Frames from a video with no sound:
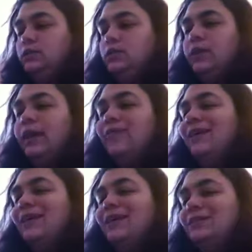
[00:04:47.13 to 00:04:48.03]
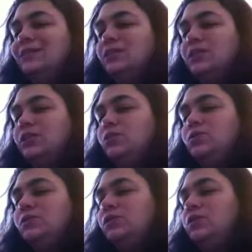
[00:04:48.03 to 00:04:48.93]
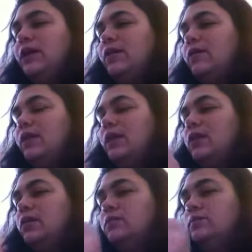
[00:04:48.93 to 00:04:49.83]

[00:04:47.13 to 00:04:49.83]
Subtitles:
Don't have kids, because then you can't think.